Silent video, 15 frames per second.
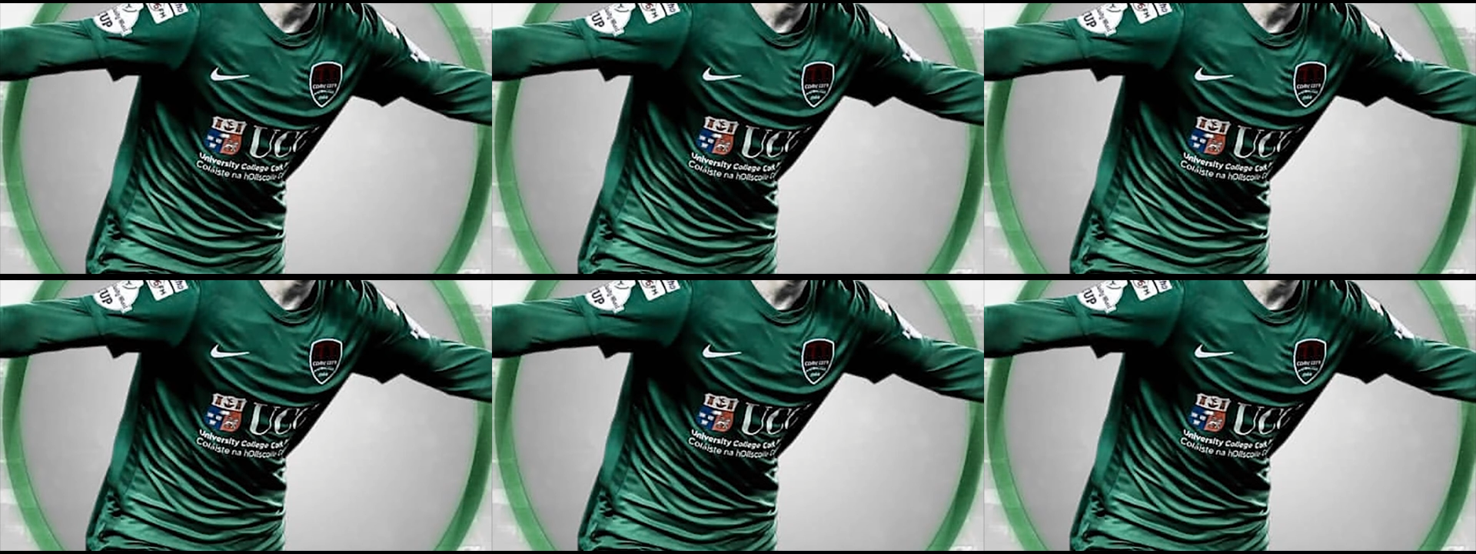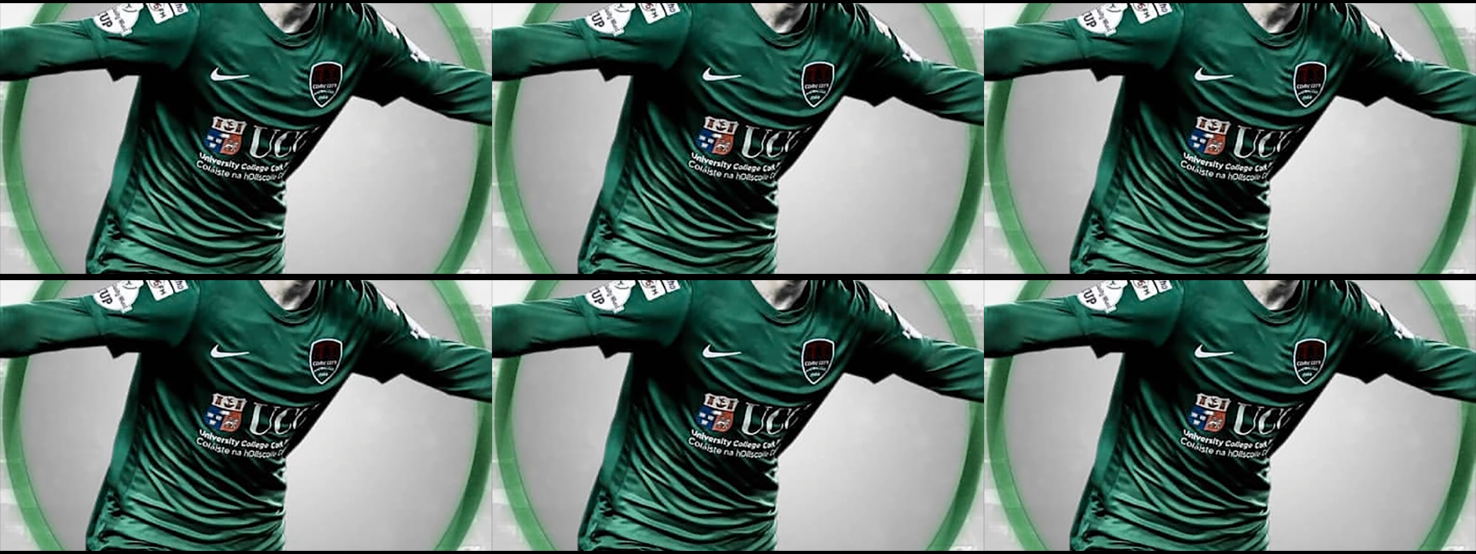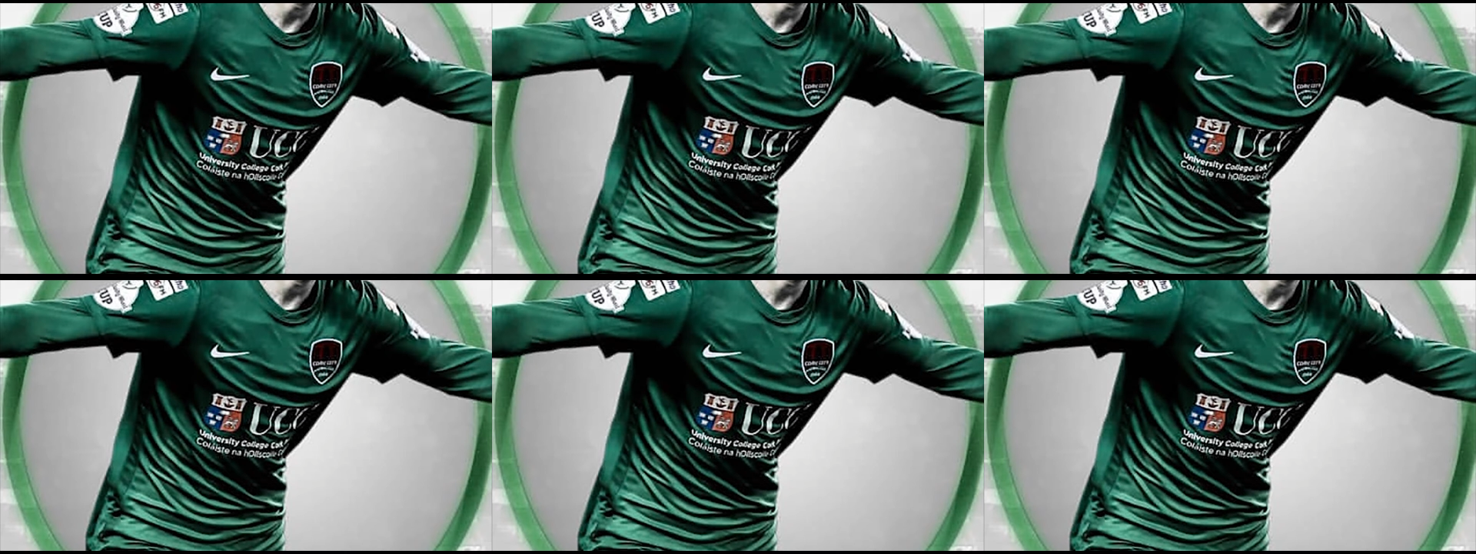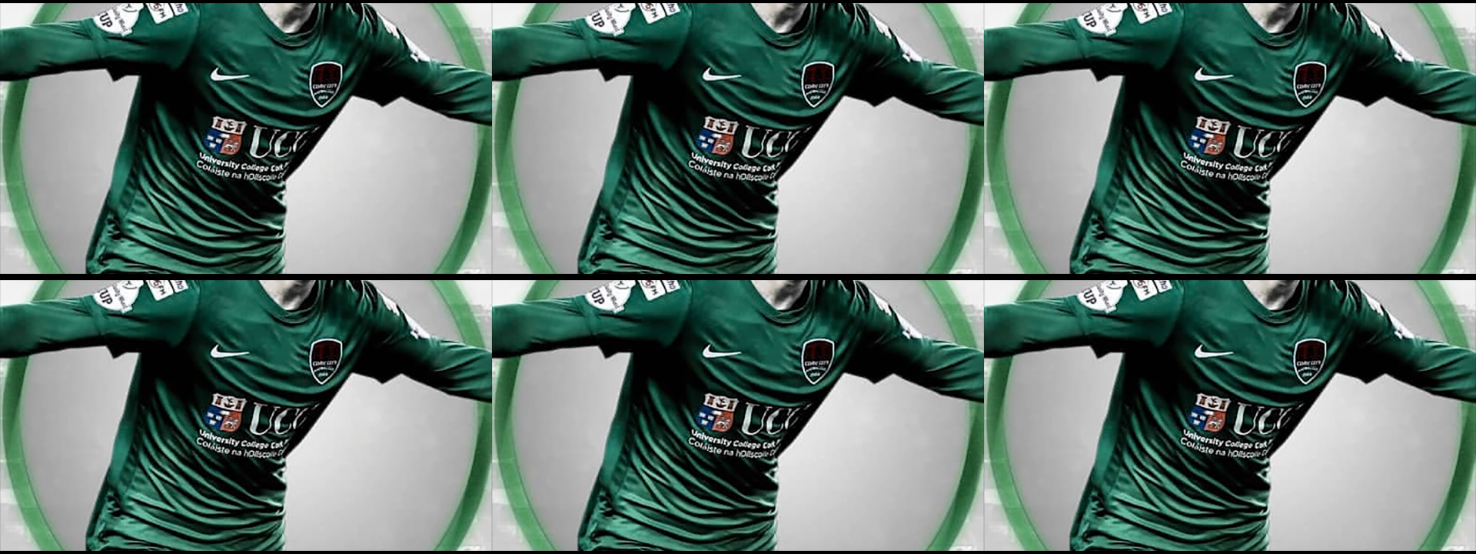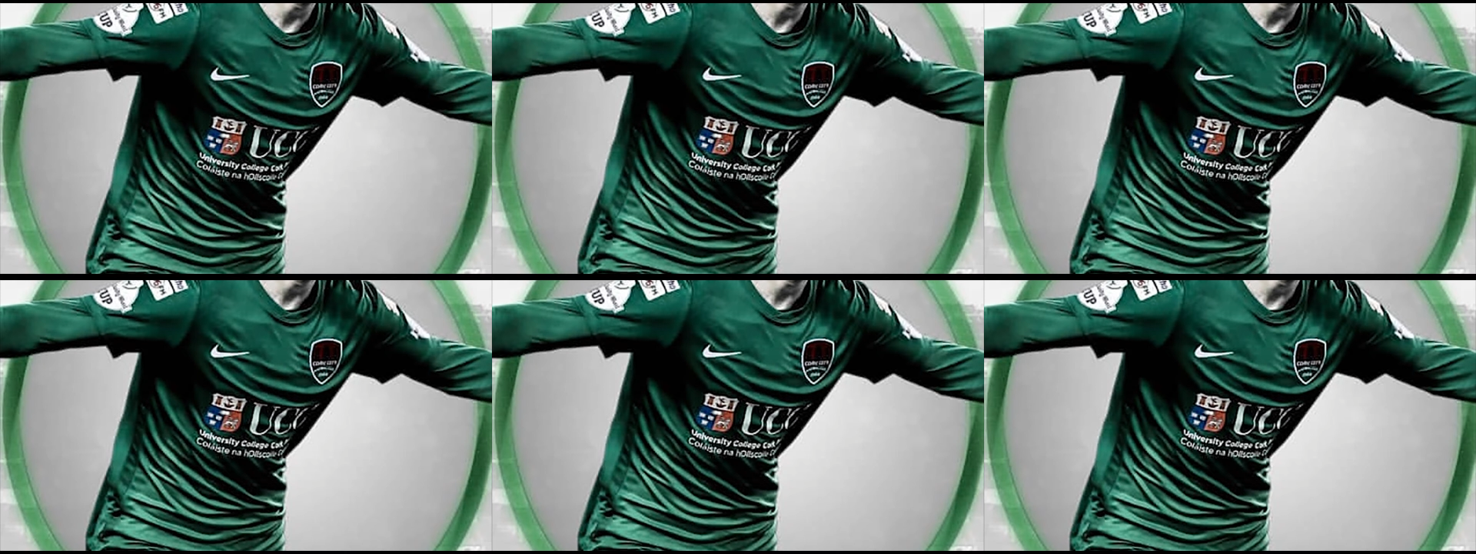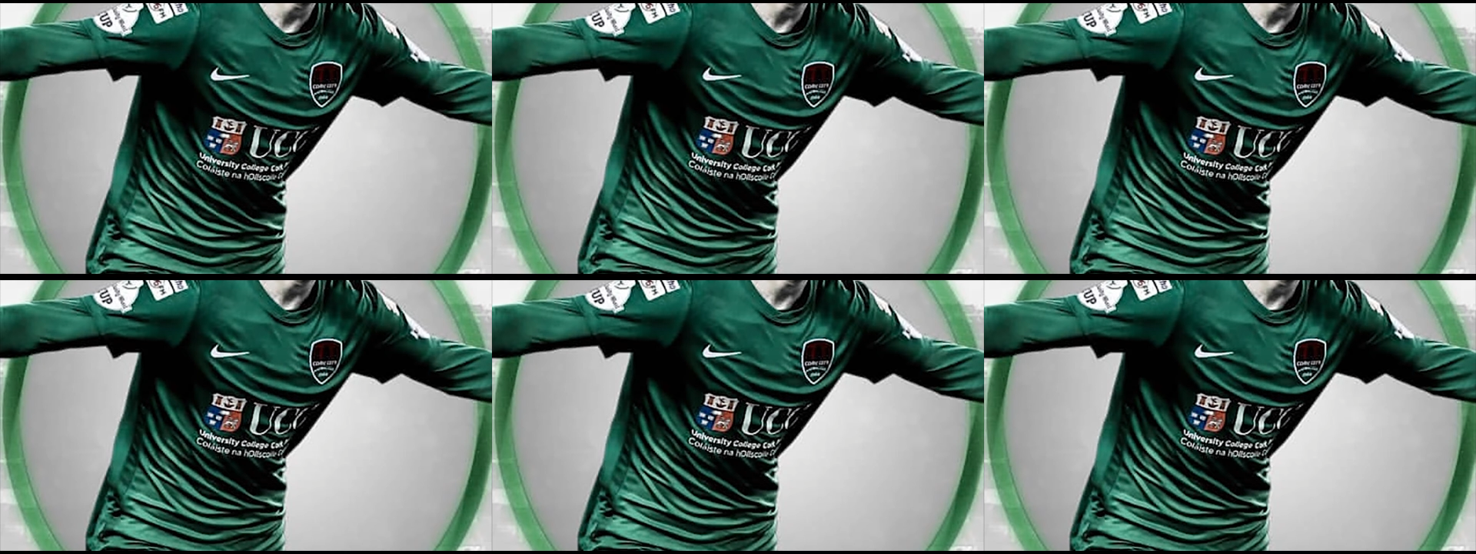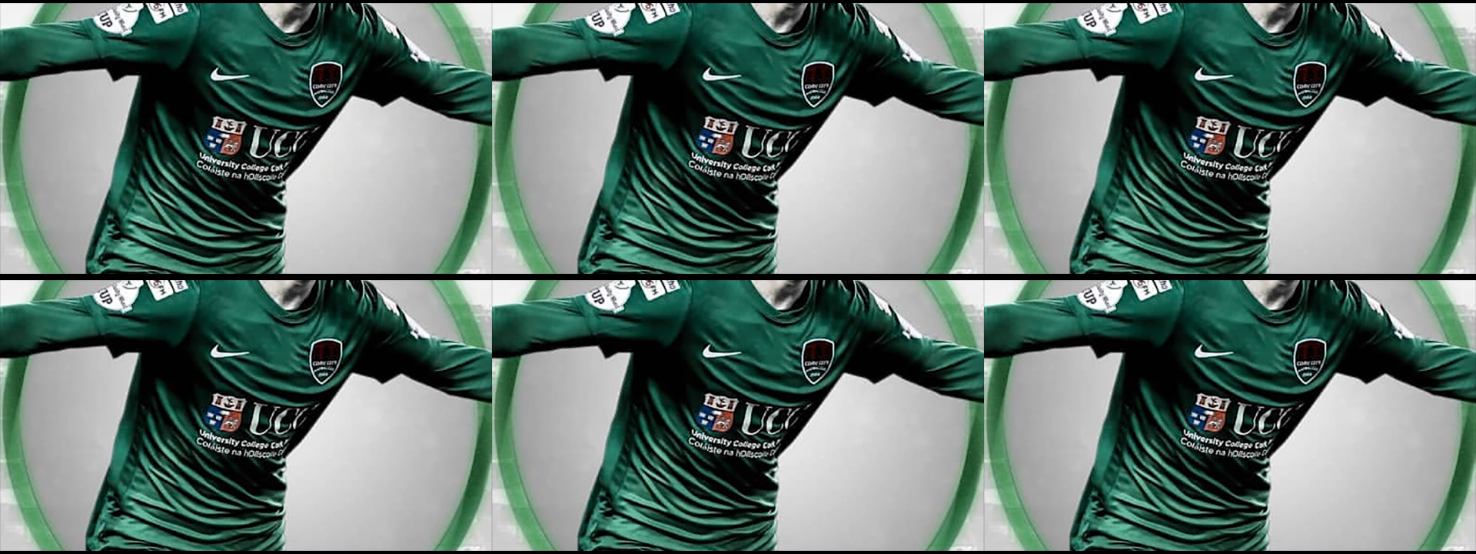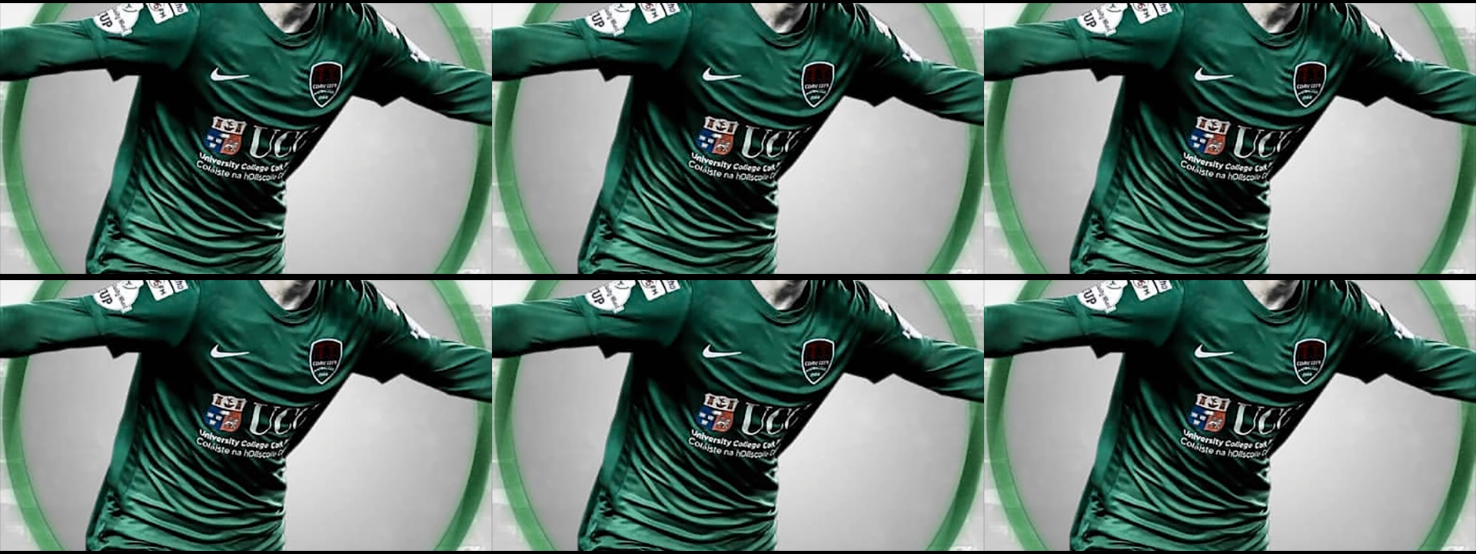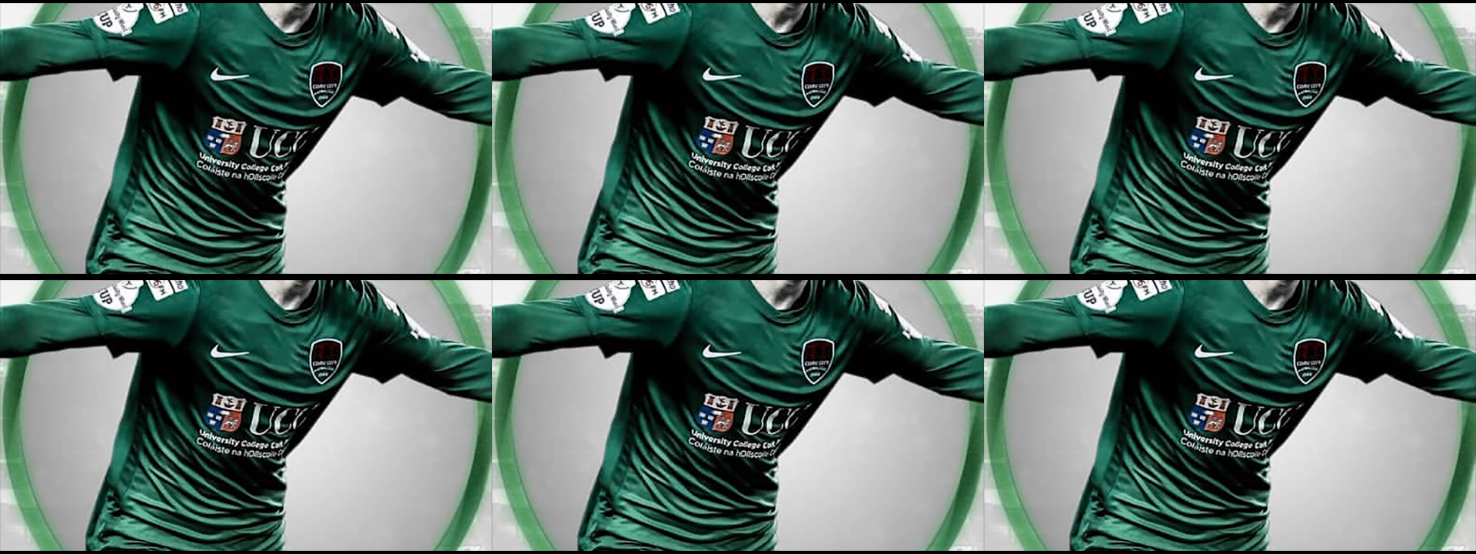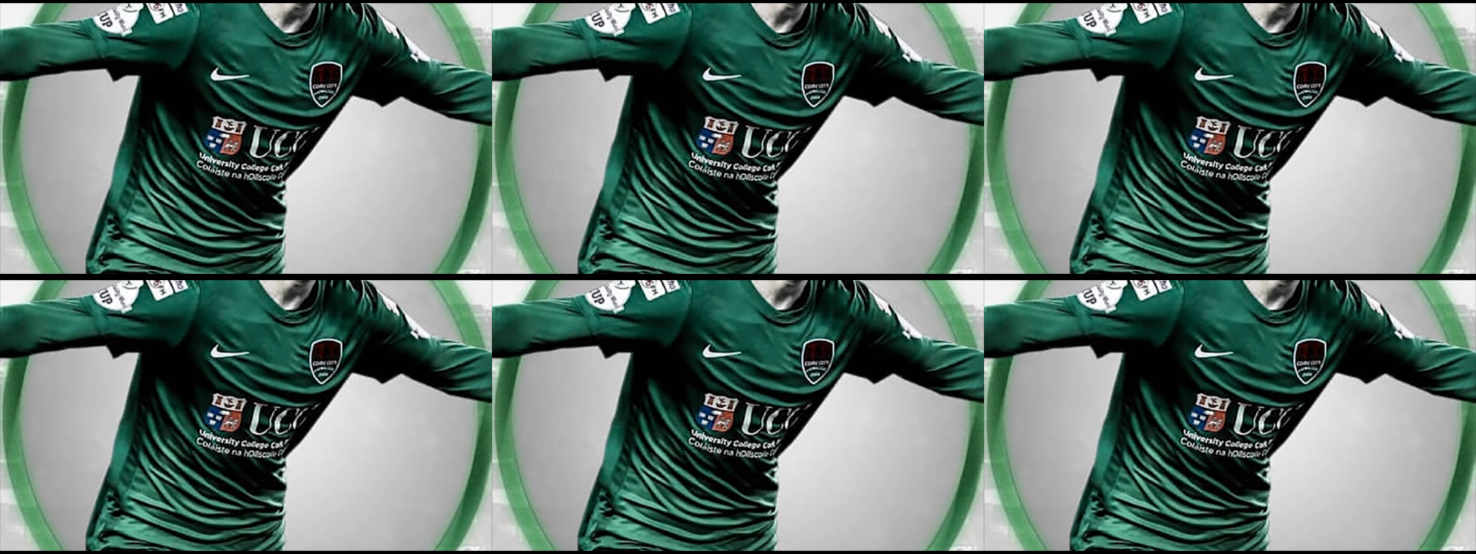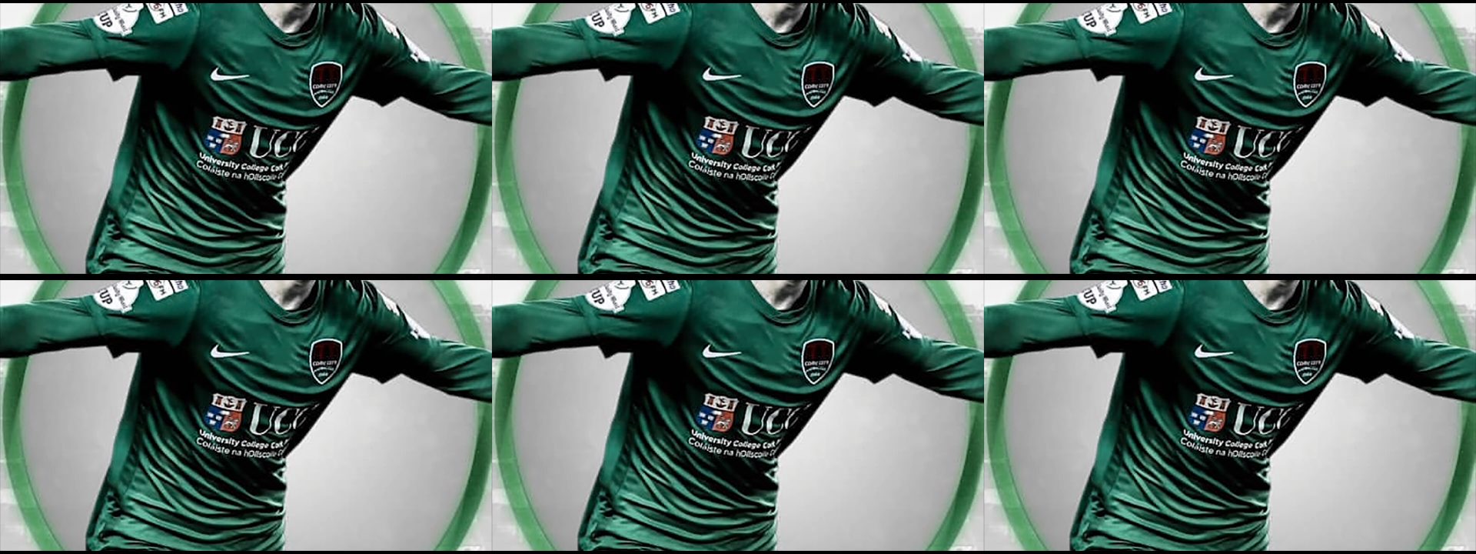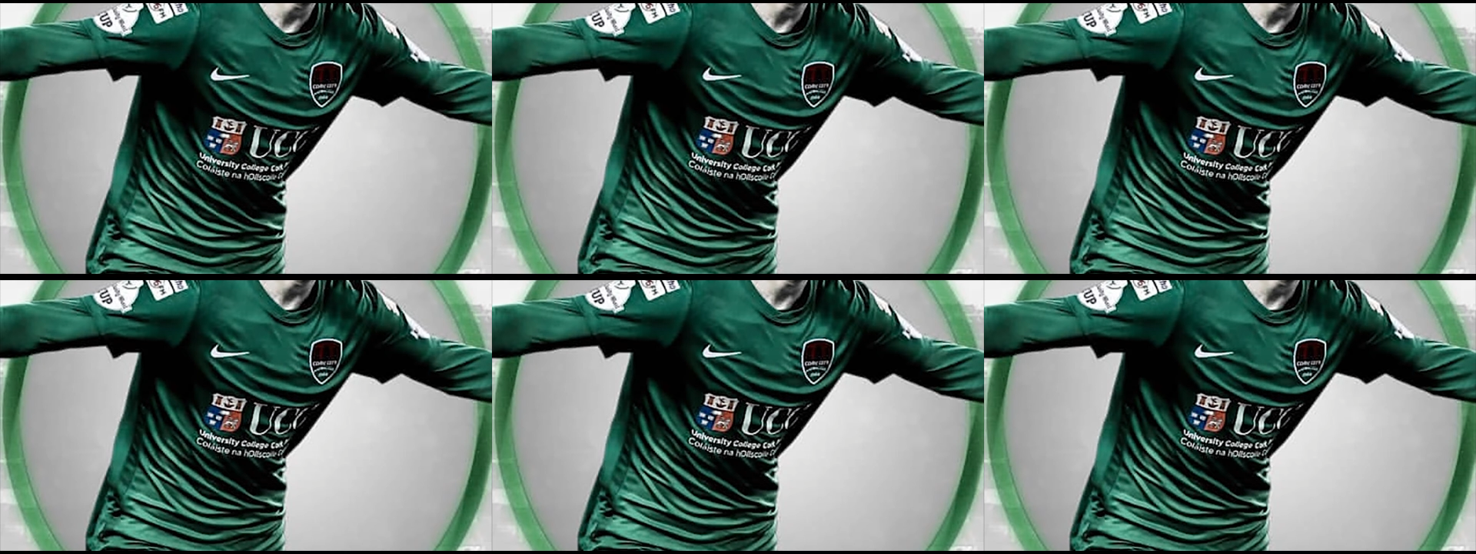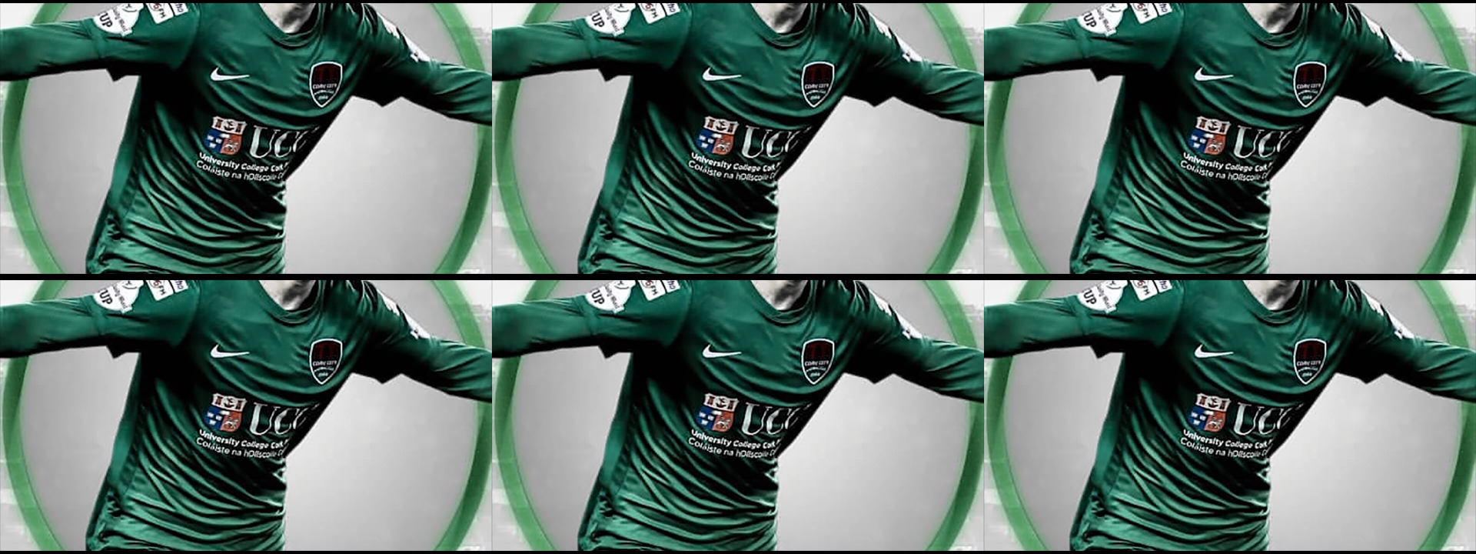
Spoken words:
[unreadable: no face in view]